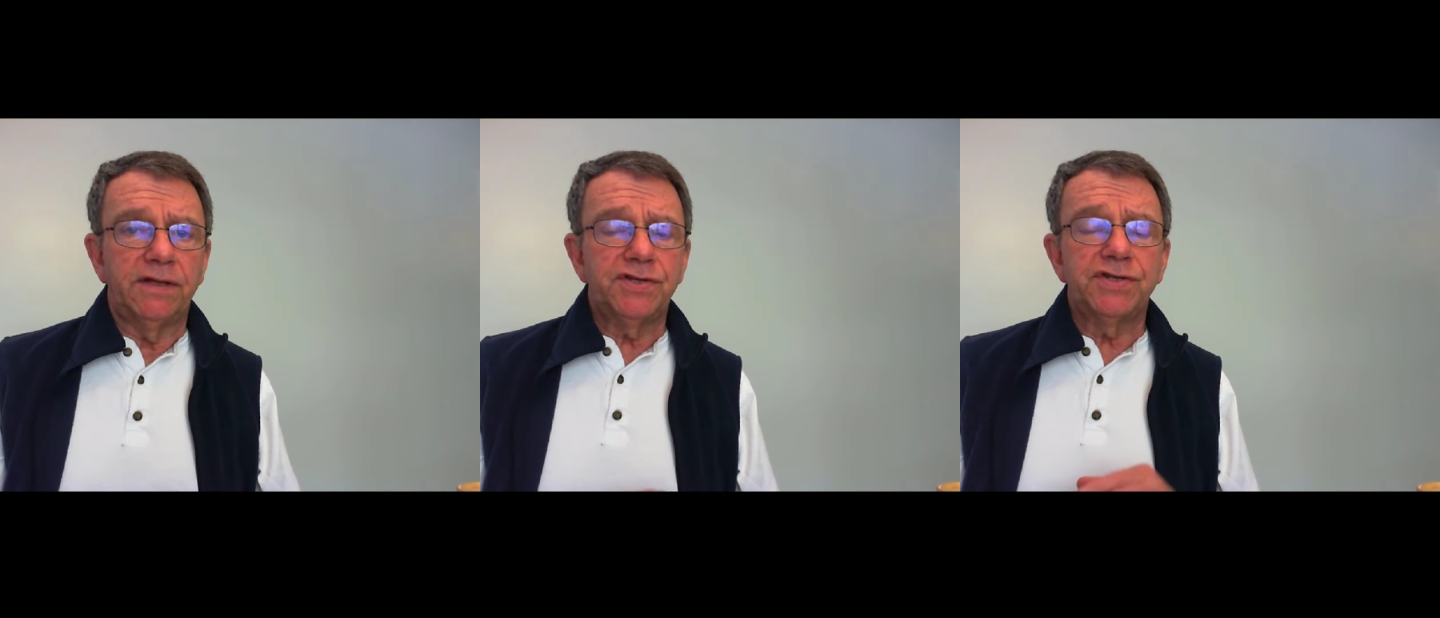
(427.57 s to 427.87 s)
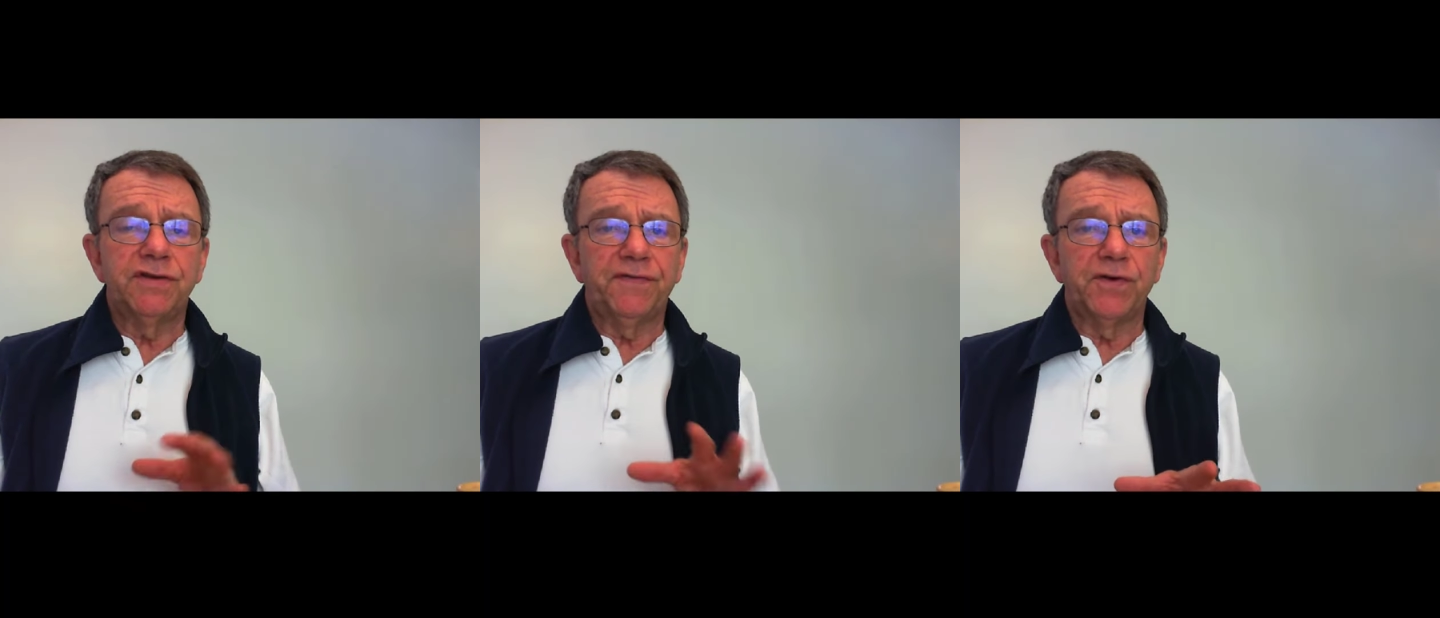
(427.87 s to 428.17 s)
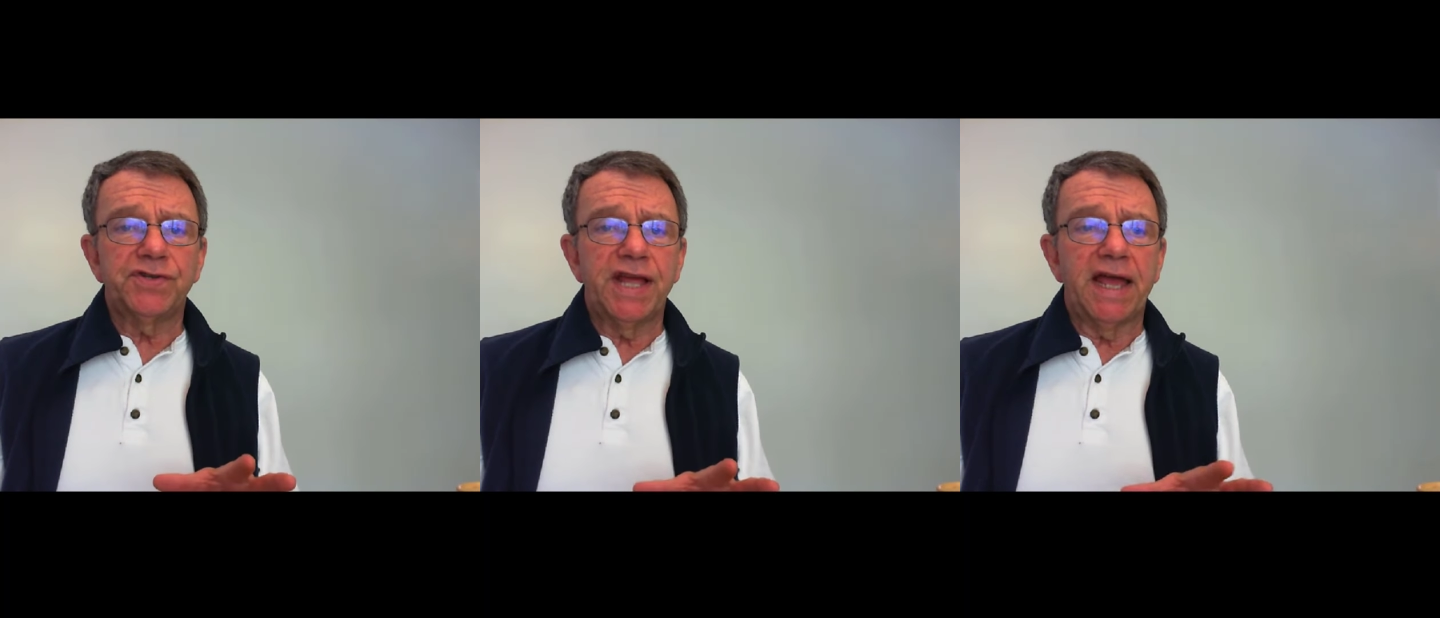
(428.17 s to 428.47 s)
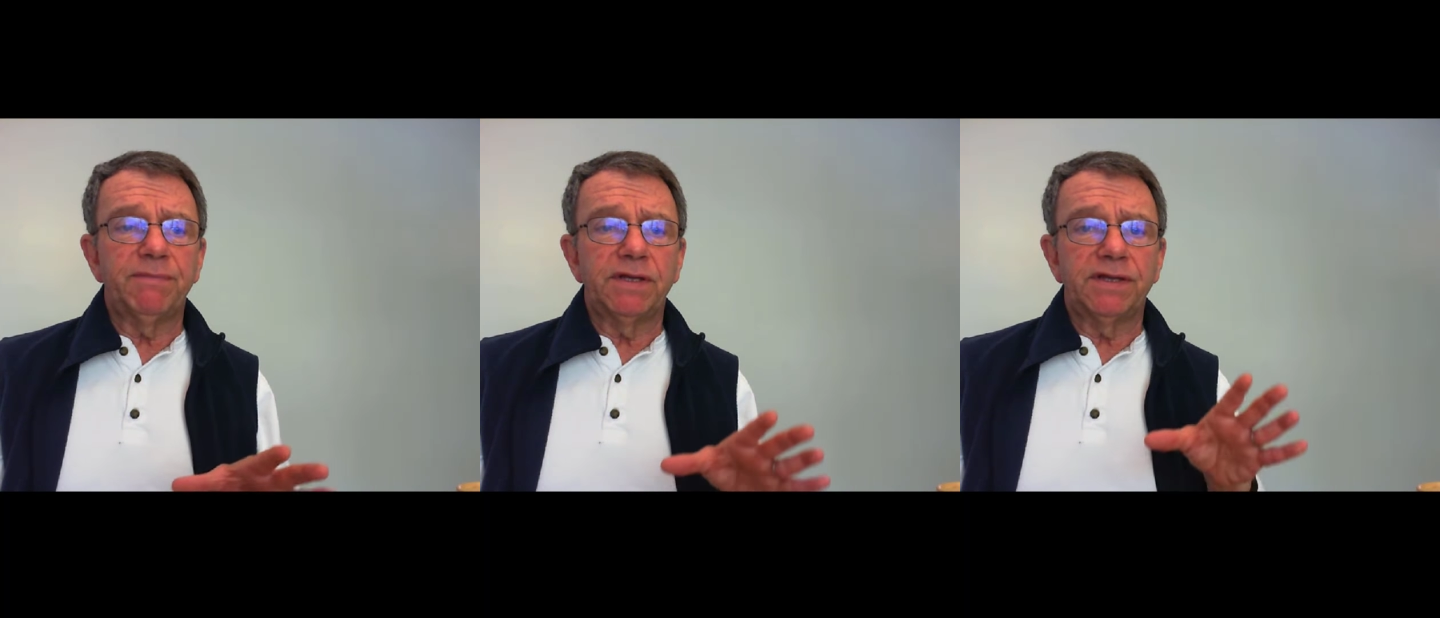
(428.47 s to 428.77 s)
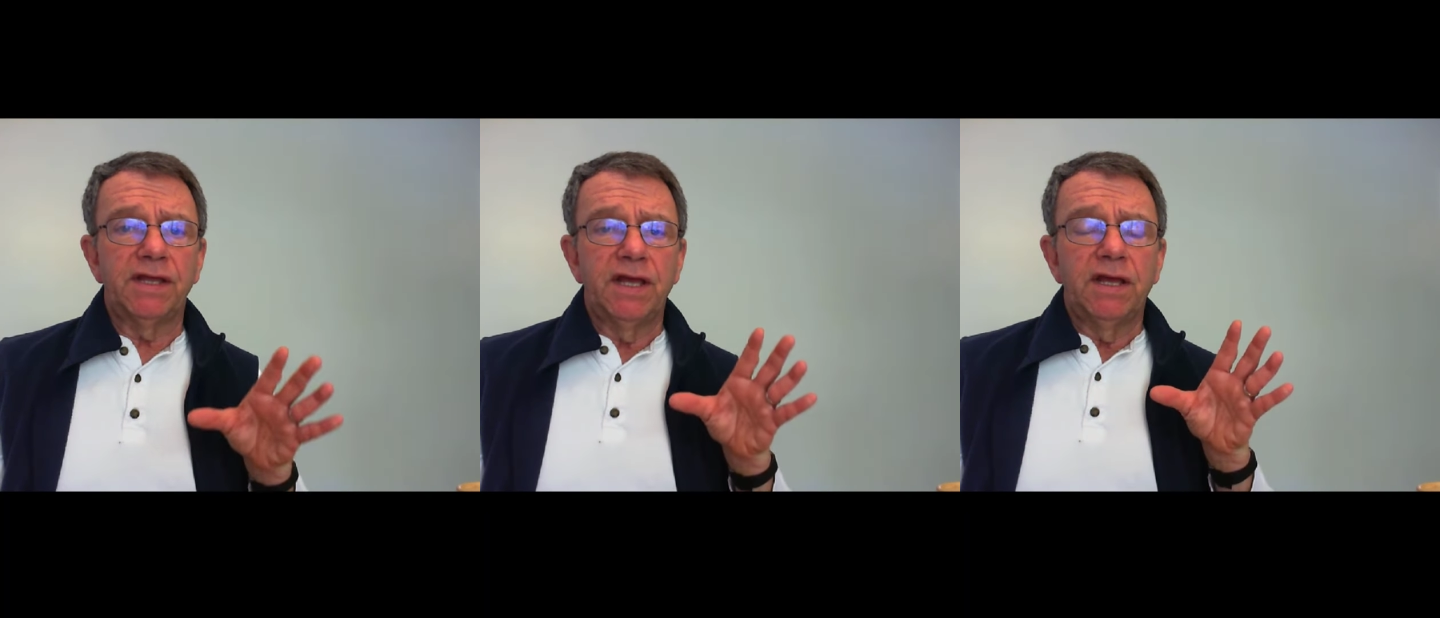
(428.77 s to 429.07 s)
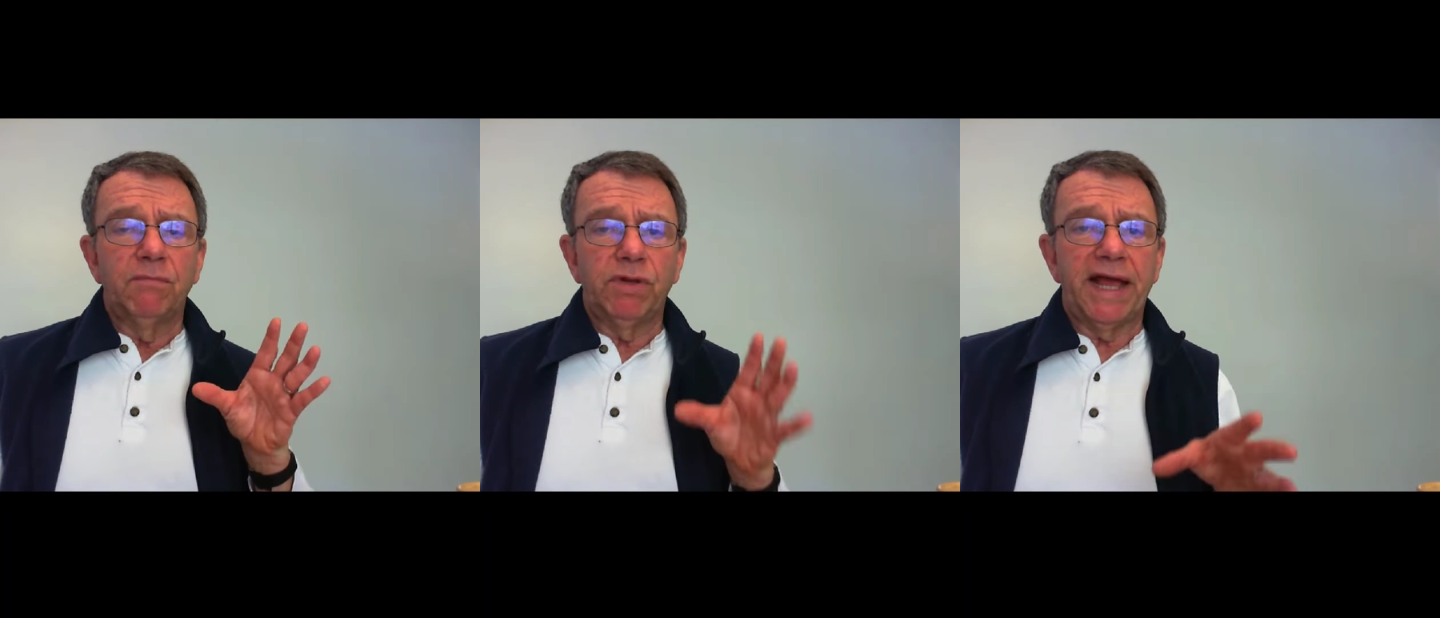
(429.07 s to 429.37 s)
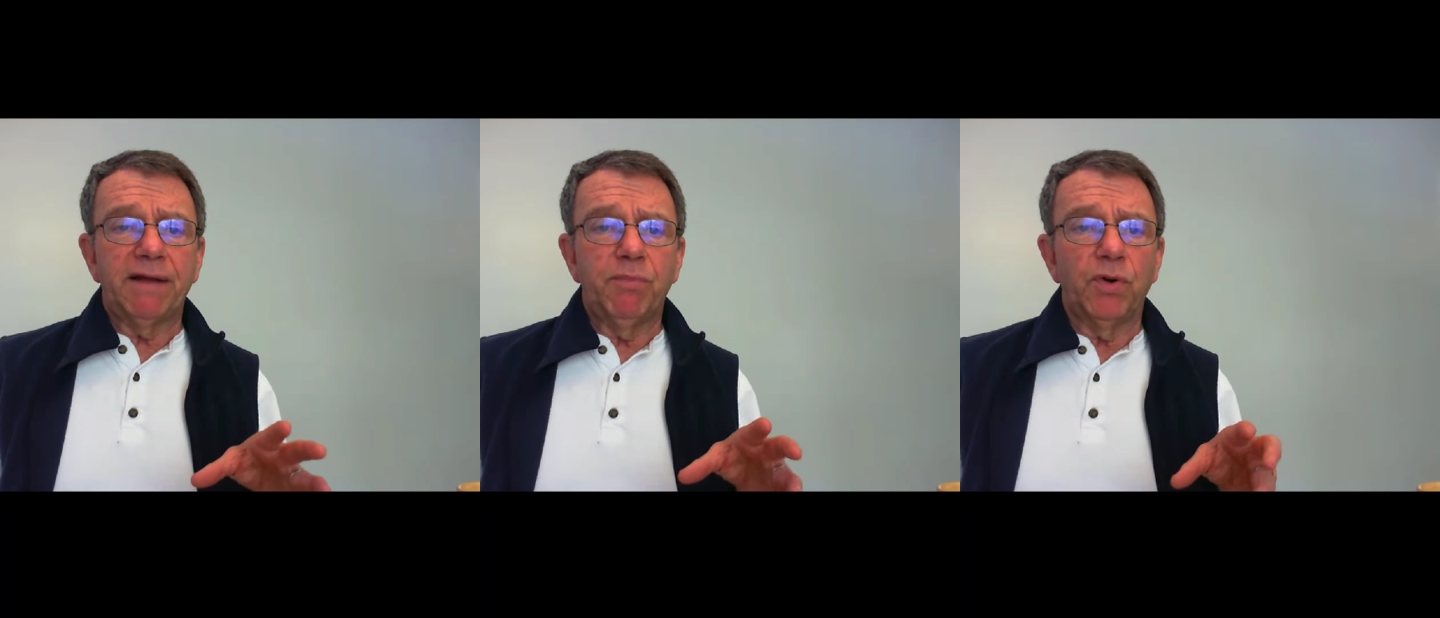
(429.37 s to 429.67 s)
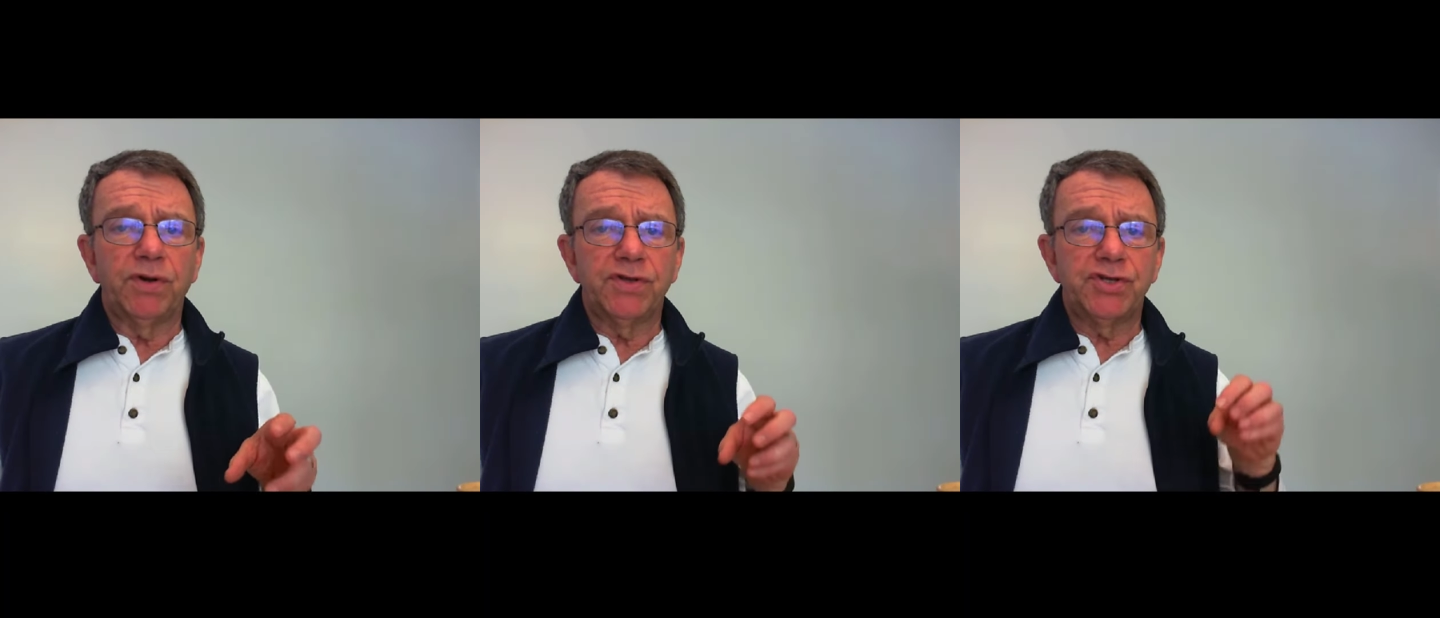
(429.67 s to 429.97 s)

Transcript: This is the first time that Blackboard